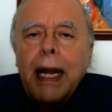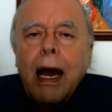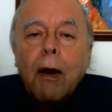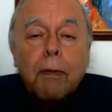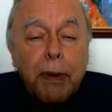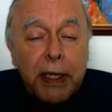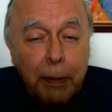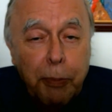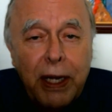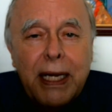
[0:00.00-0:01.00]
Now, but
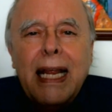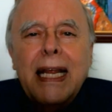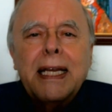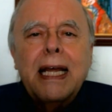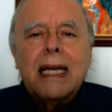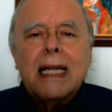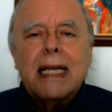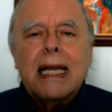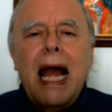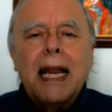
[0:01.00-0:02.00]
to put it in
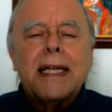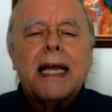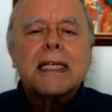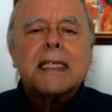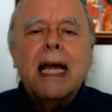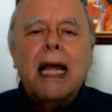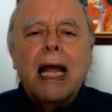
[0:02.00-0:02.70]
context,